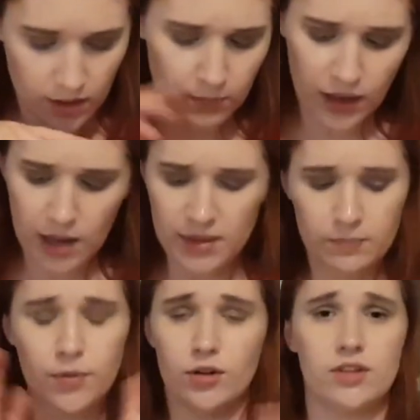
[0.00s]
But I
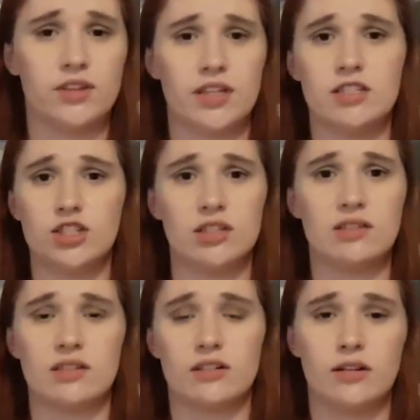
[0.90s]
mean, both of these
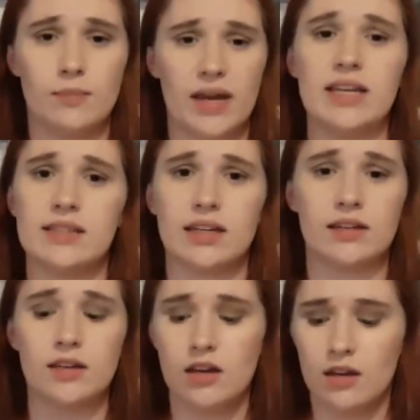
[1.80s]
gins are
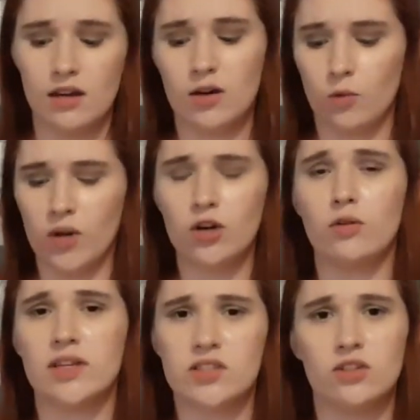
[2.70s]
amazing. We
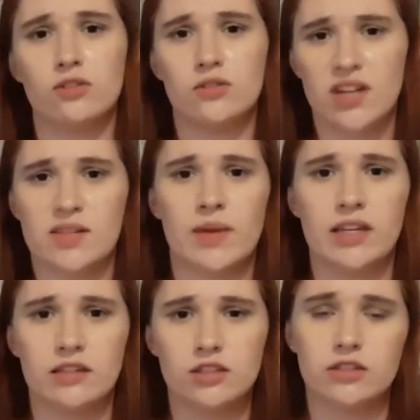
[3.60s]
always knew
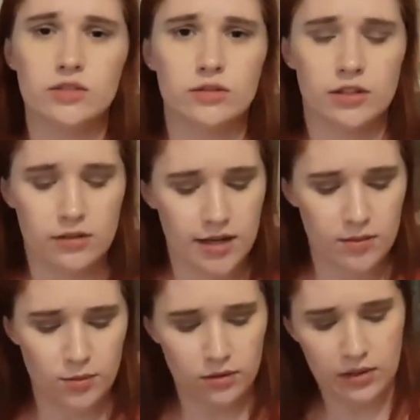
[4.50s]
Tasmanian gins were
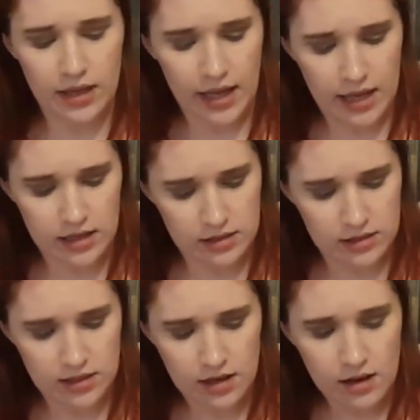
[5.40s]
incredible,
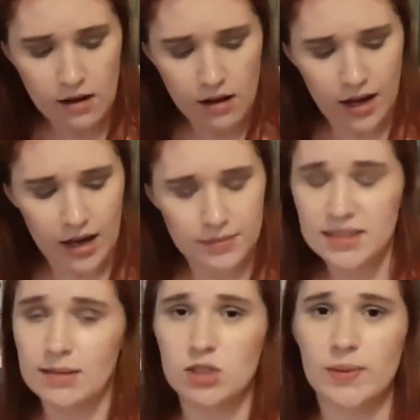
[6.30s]
and I
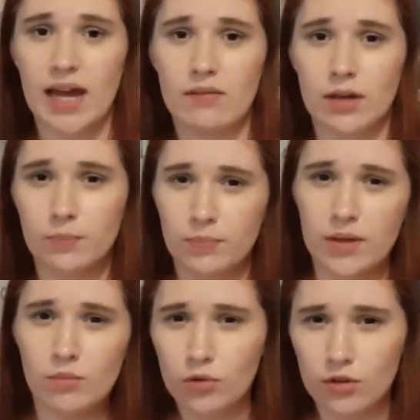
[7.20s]
seem to be having a
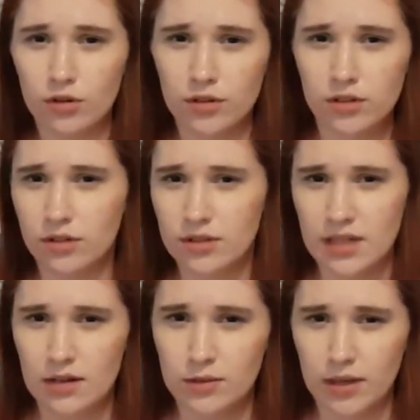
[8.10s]
bit more of the New
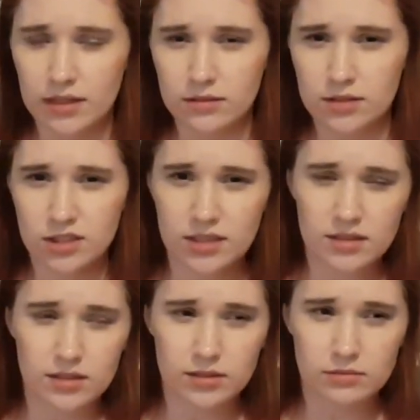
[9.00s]
South Wales
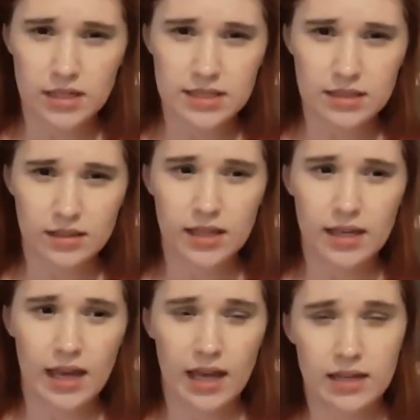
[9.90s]
gins
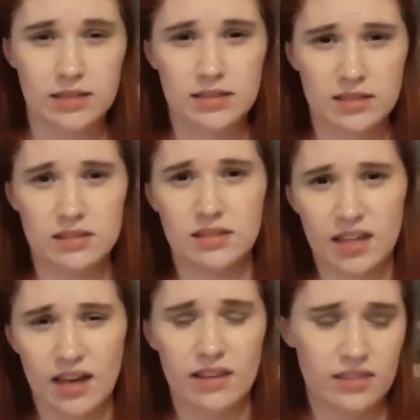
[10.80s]
recently, and
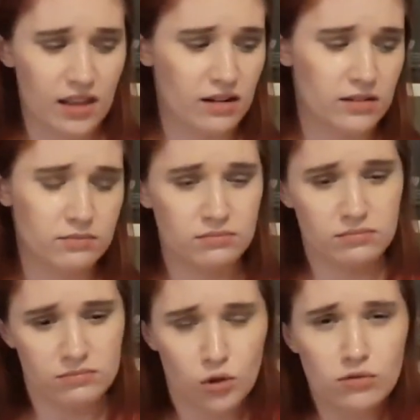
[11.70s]
yeah, they're
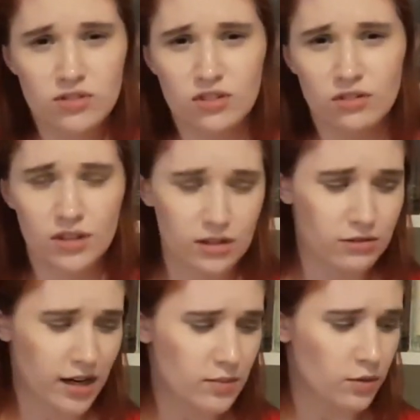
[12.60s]
also
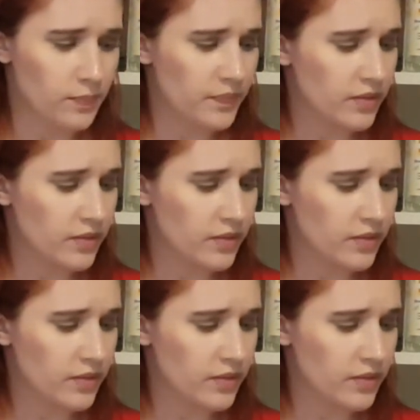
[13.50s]
incredible.